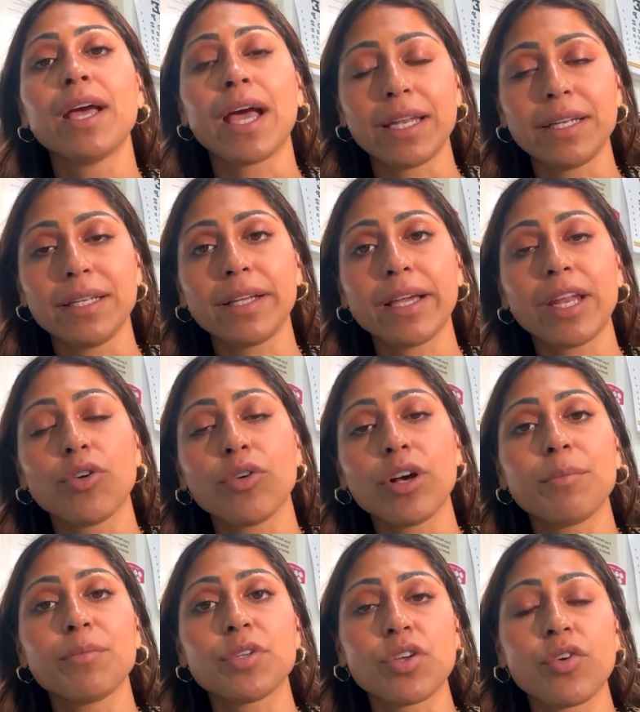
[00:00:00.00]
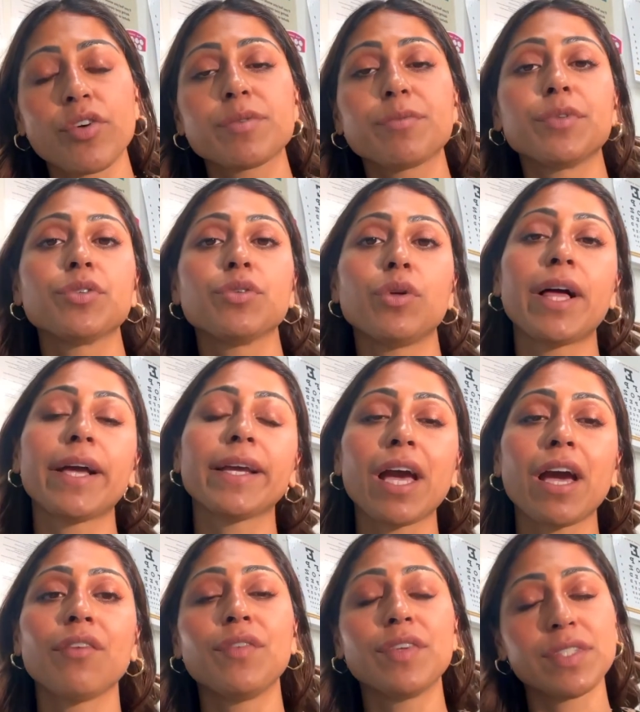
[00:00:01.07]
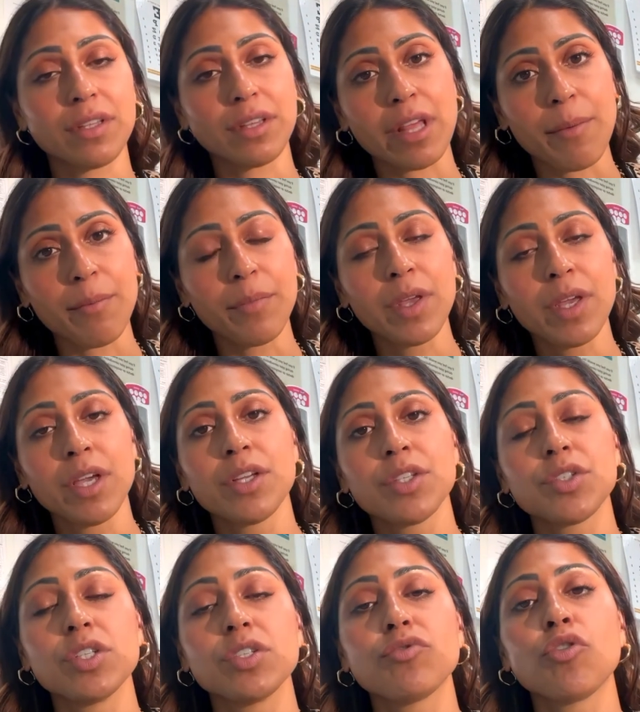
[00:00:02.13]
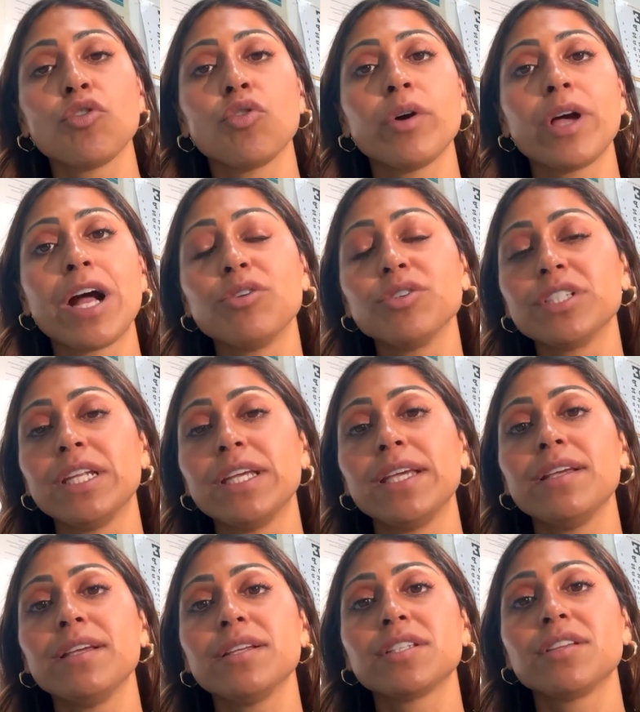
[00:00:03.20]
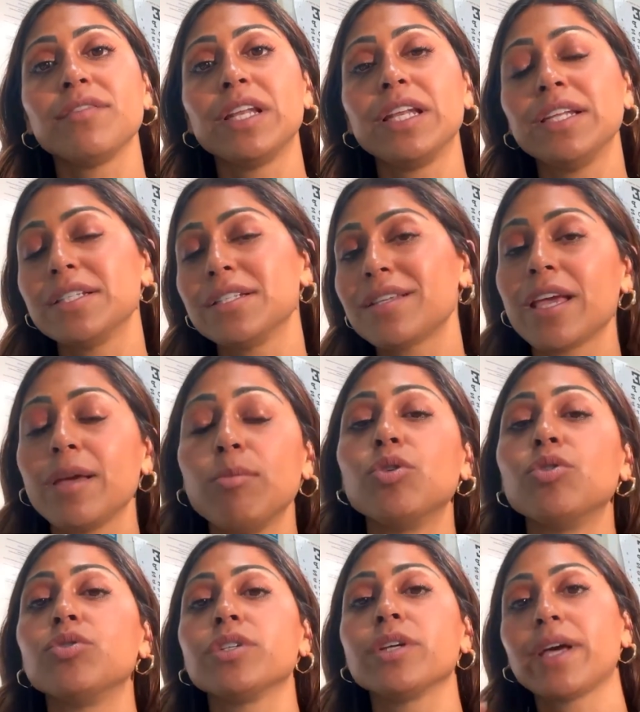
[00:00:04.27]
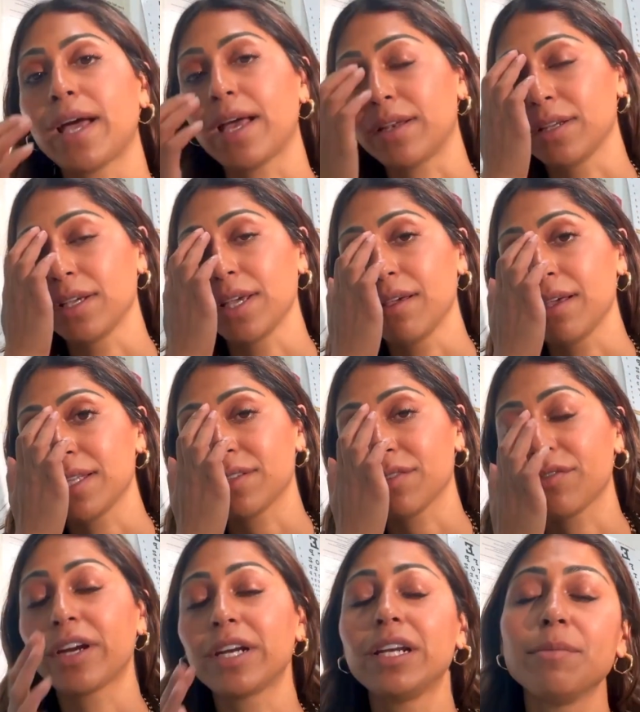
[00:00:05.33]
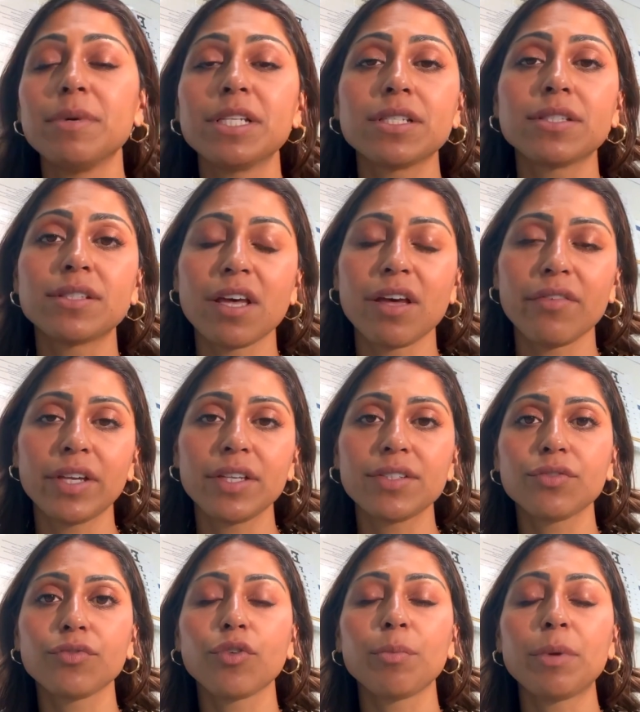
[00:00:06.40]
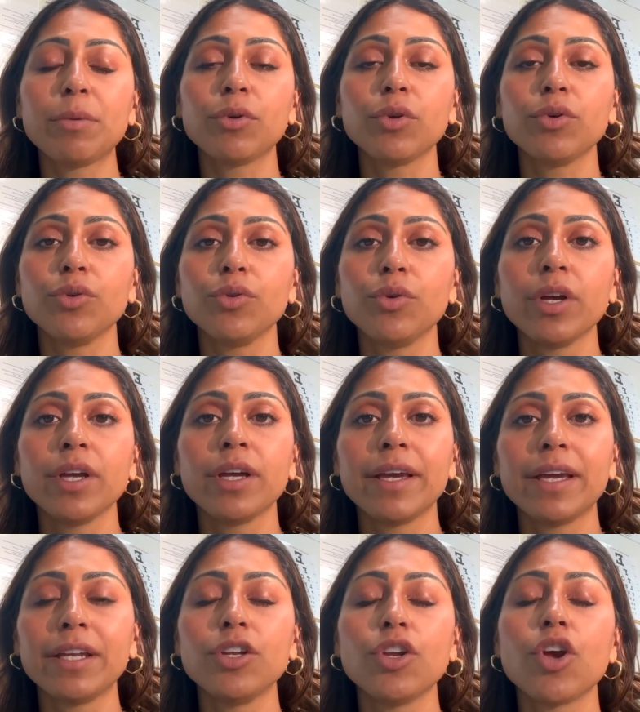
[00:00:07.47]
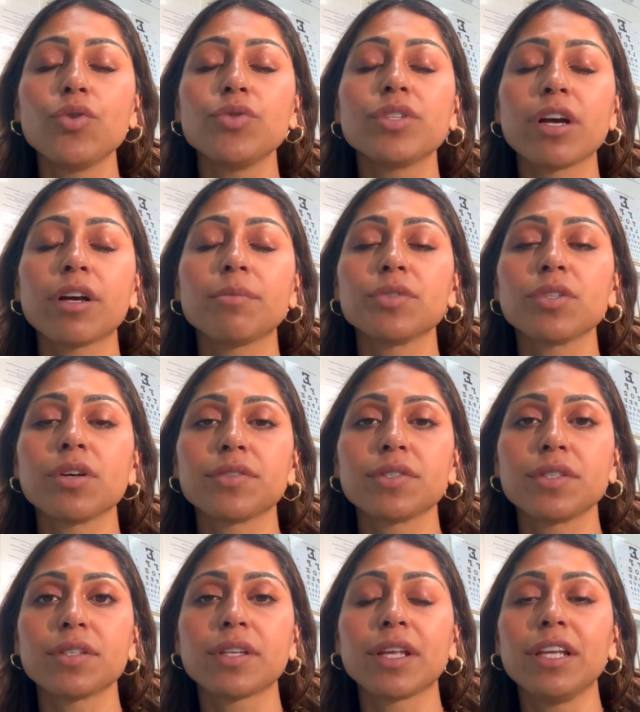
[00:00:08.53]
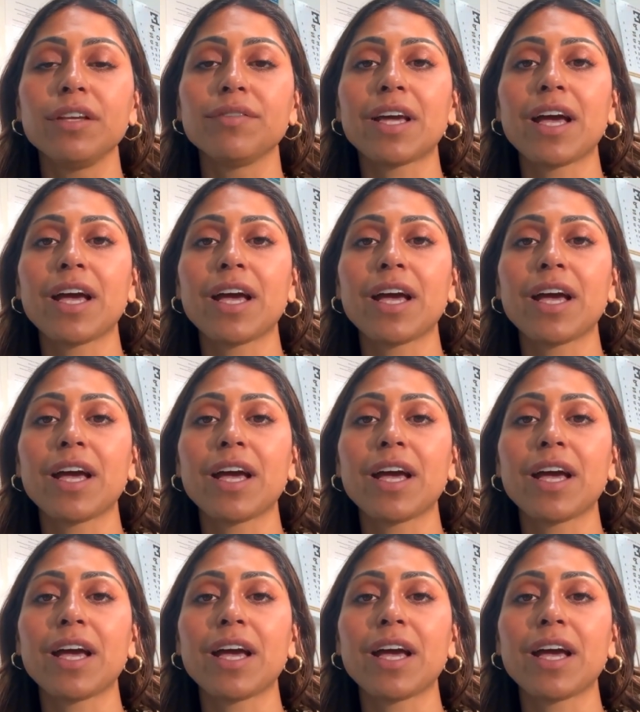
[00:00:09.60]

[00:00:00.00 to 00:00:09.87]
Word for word: and cannot come to the hospital, I can visit them. So it's for elderly, severely disabled, and it's a very limited service for people who in no circumstances can leave the